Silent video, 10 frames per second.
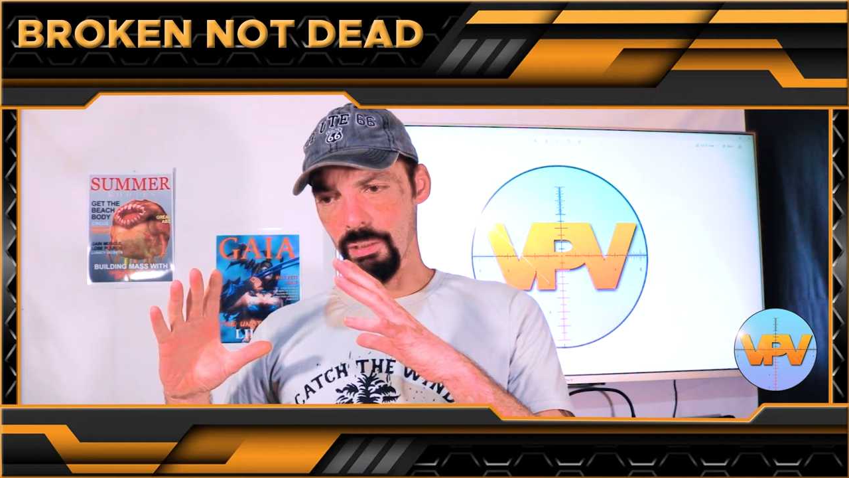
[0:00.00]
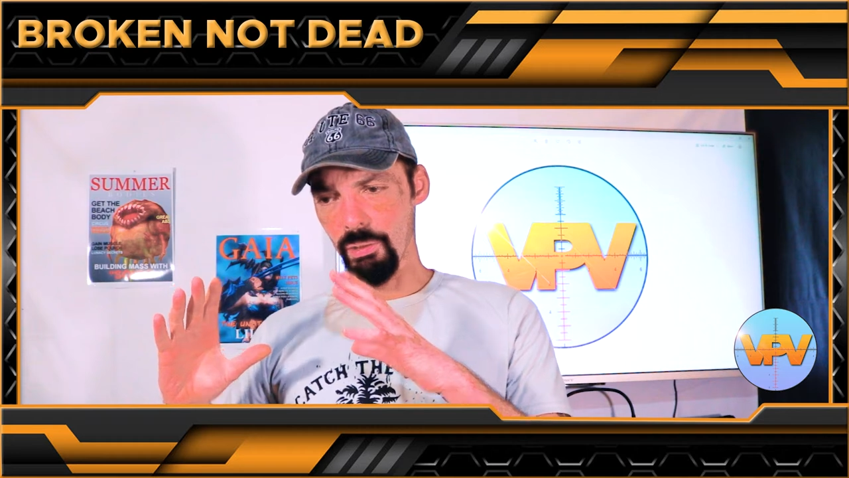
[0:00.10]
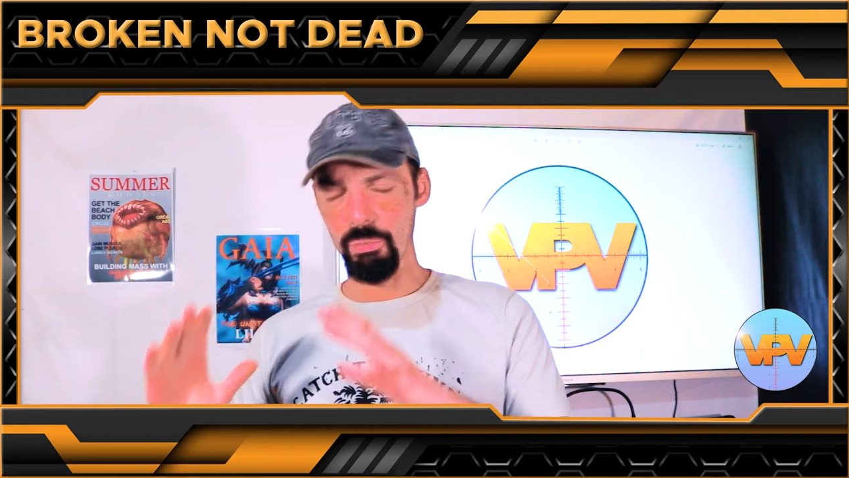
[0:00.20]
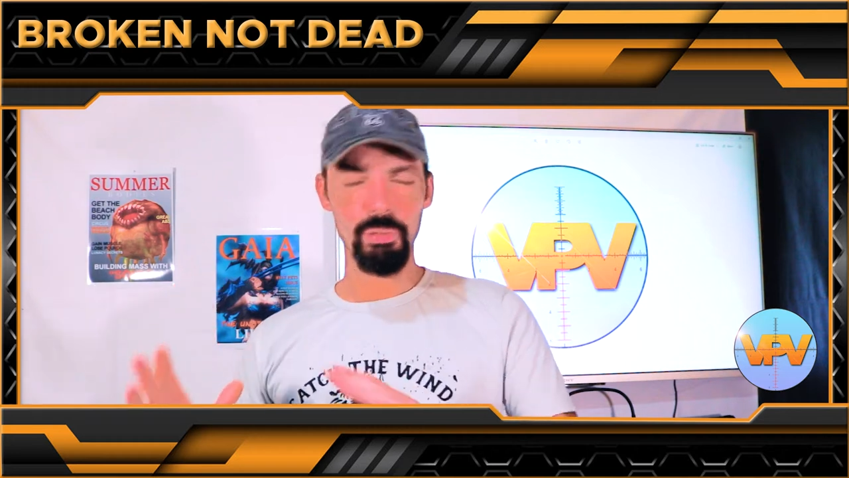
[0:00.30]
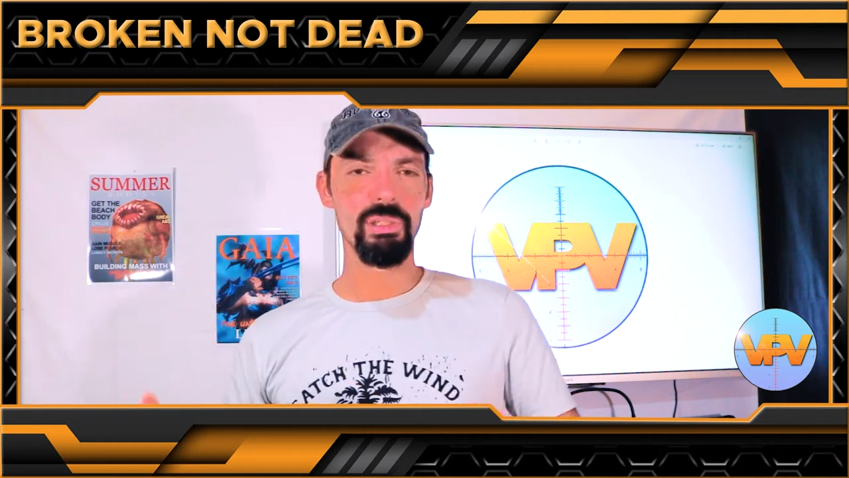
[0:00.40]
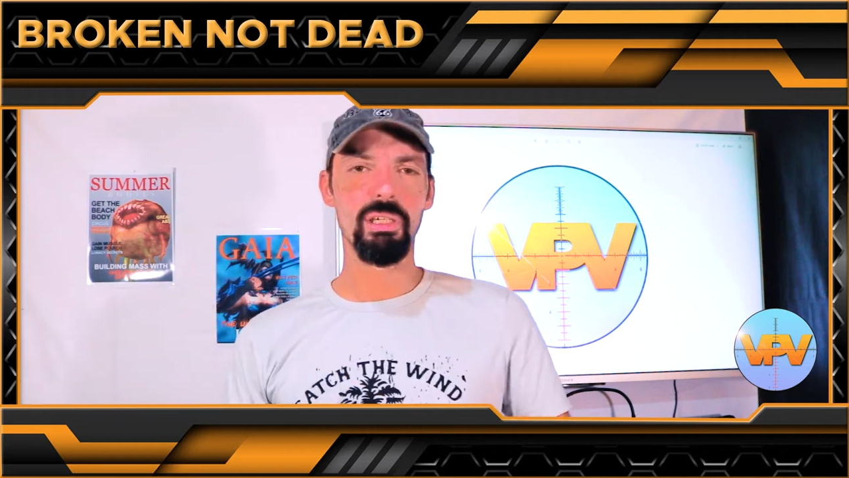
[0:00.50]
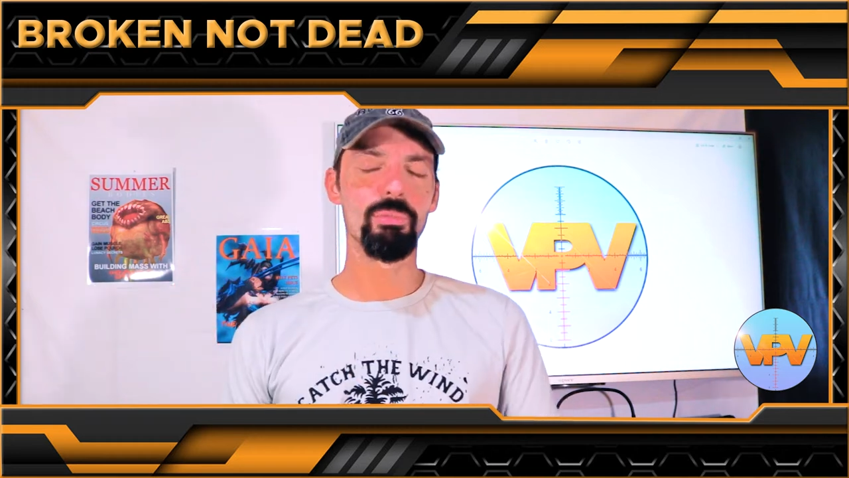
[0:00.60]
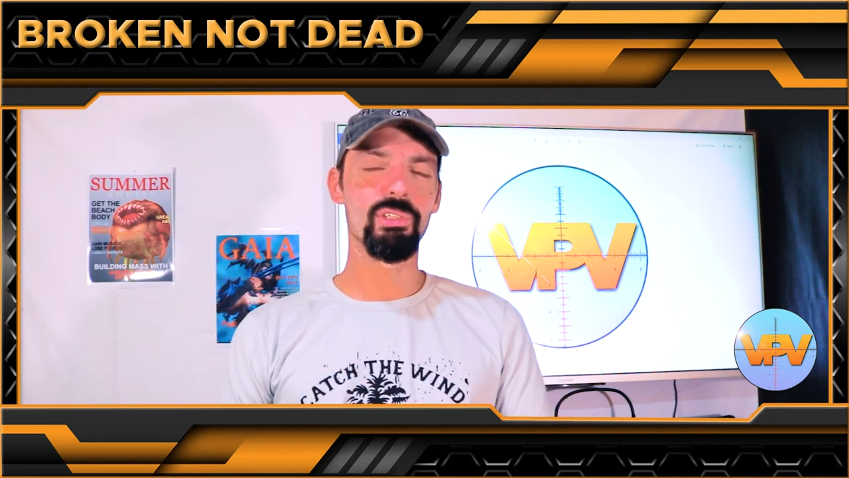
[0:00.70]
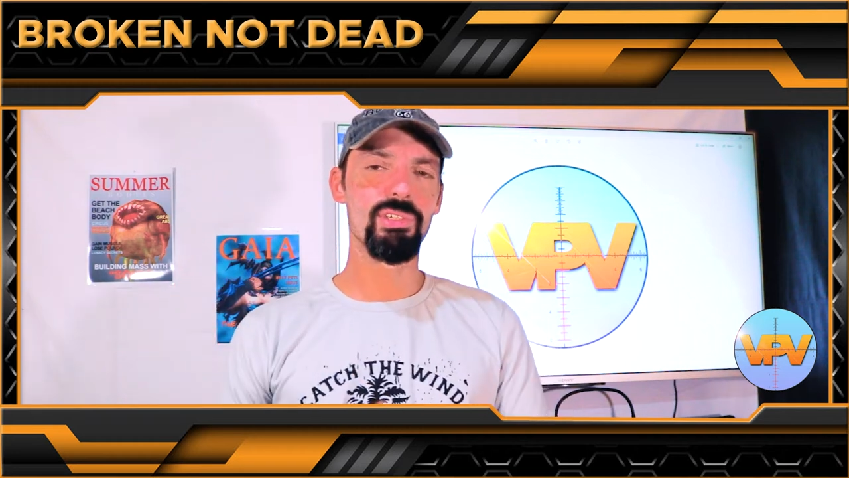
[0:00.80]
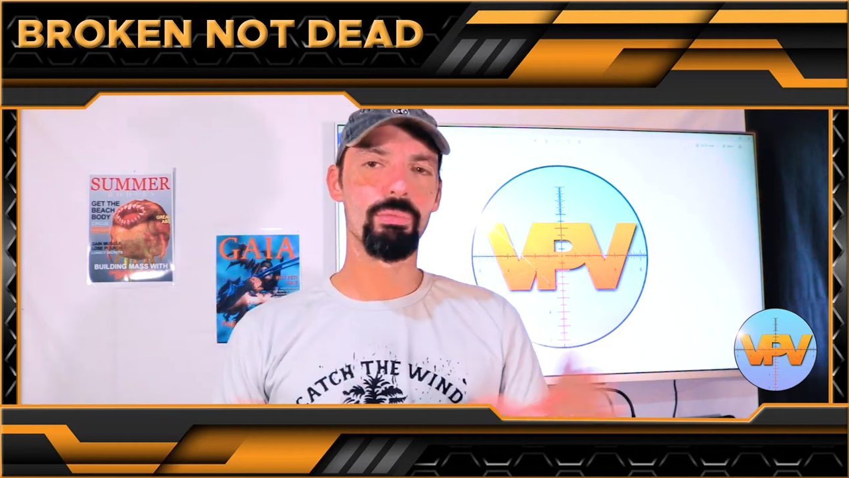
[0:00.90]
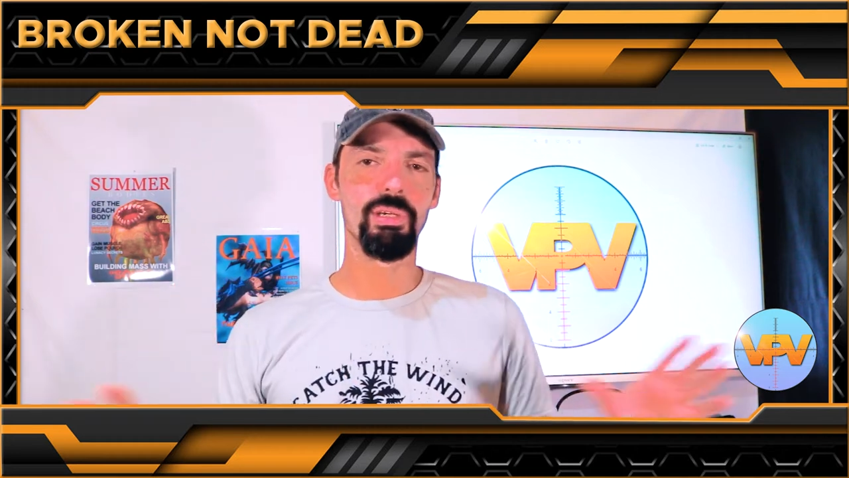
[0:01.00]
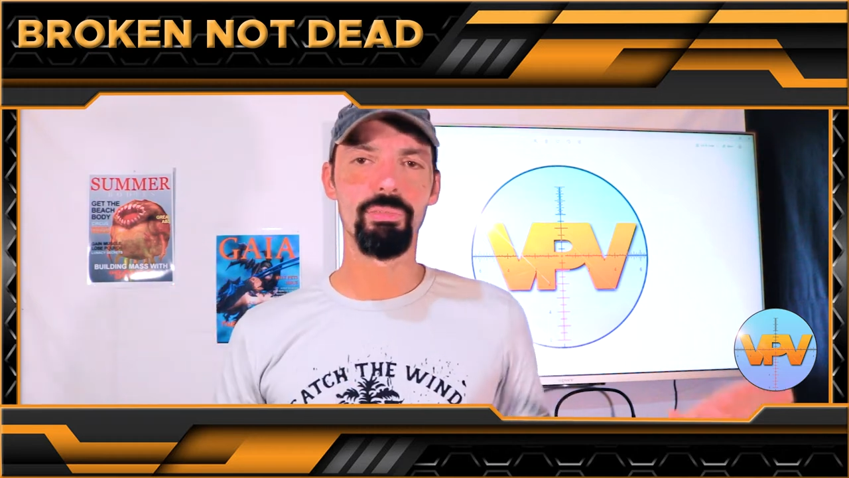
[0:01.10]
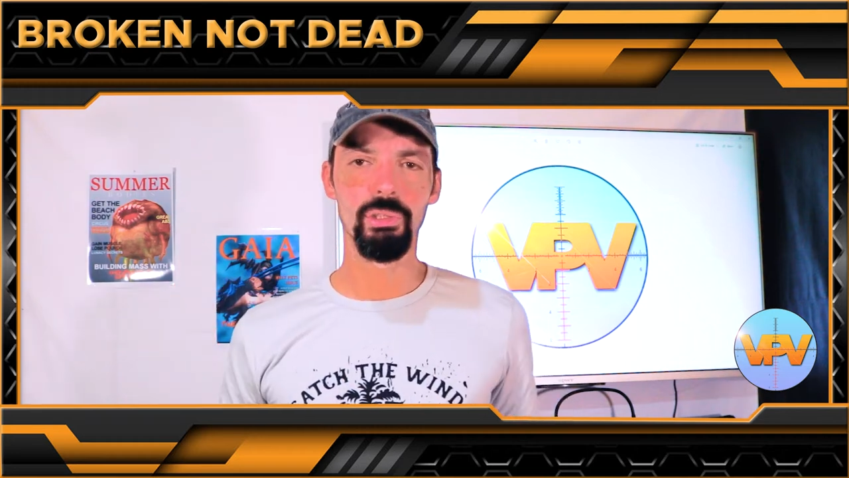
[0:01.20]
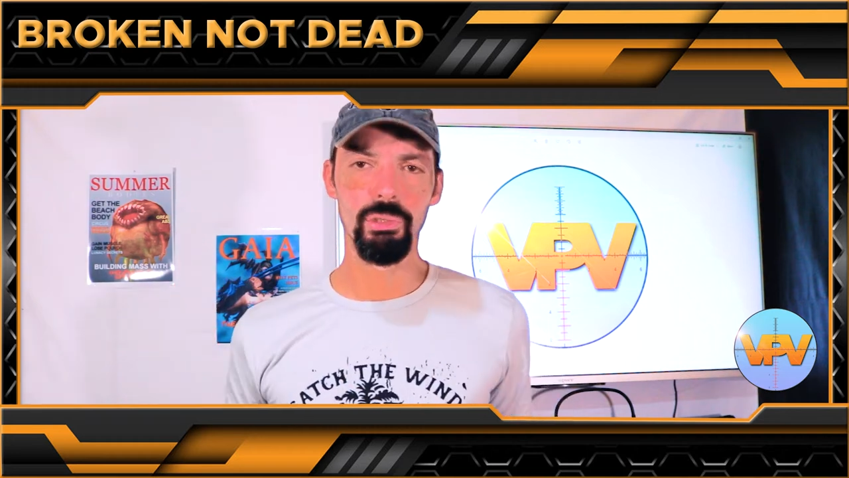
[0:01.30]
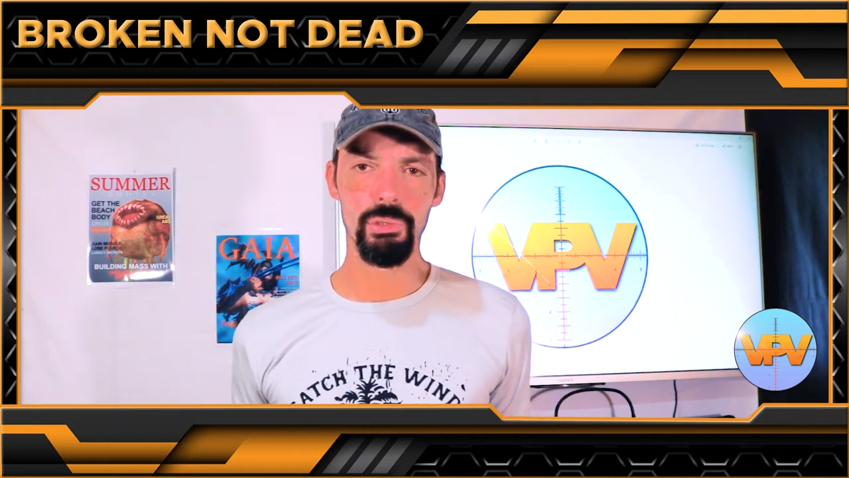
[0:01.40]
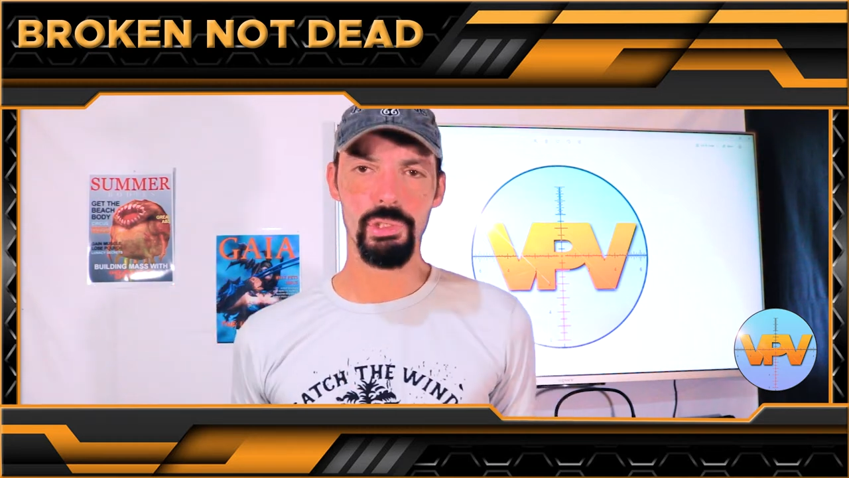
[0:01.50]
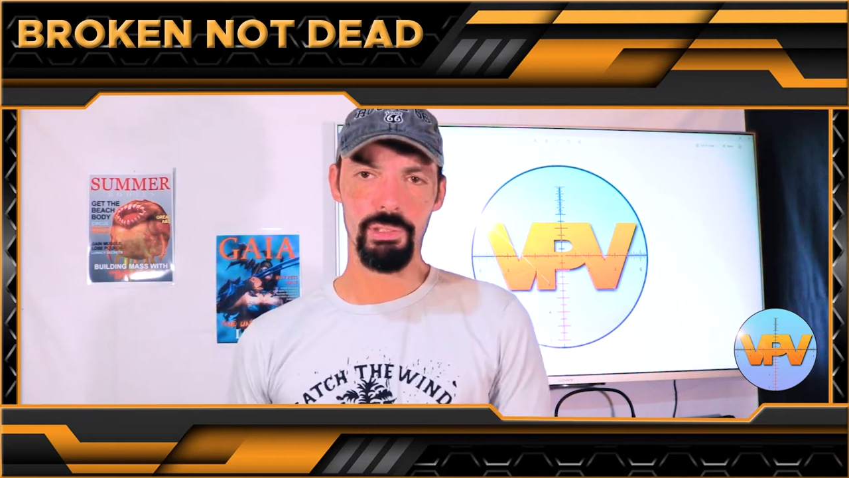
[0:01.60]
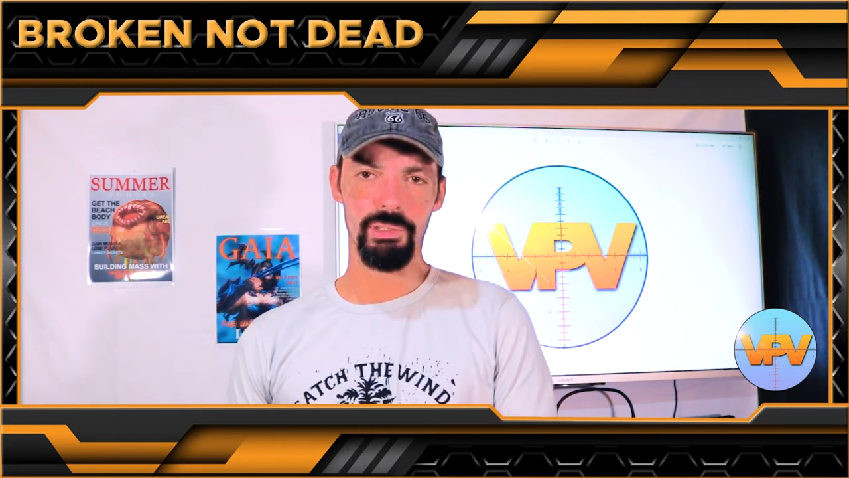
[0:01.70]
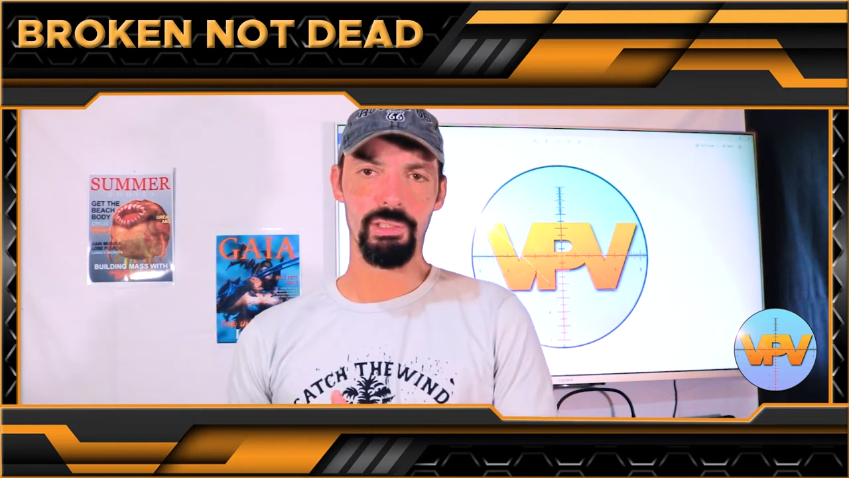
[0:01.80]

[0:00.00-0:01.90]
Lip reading: There will be almost a revolution